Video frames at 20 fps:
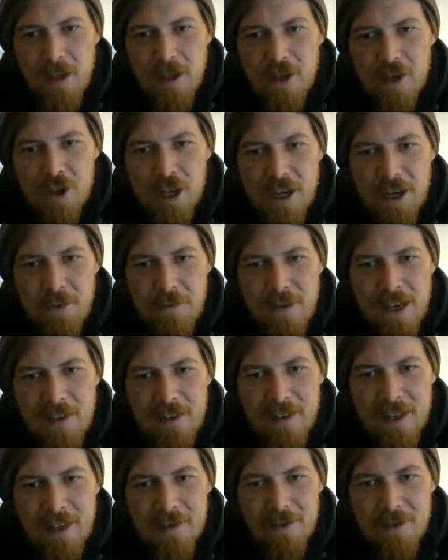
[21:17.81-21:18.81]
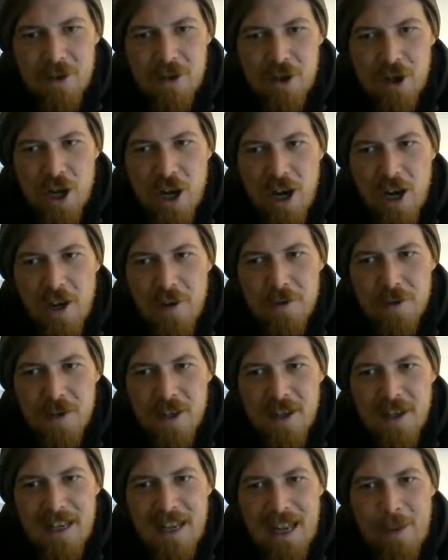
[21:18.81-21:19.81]
Sheaf now down to Jones.
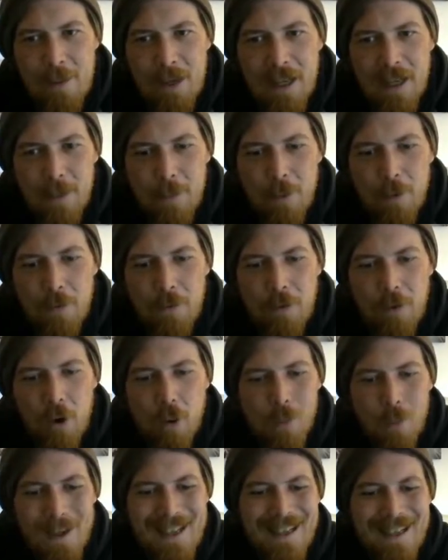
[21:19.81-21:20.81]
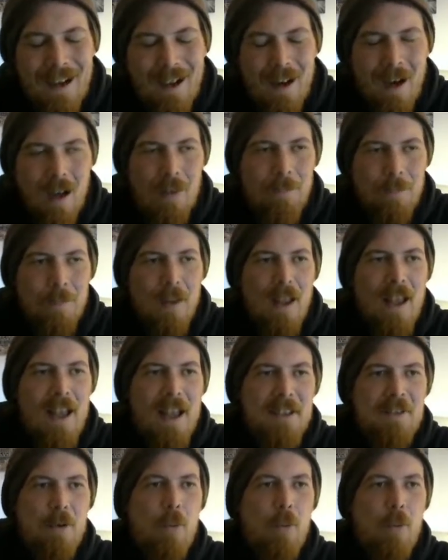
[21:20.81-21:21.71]
Can we get the ball forward? We can't. It's a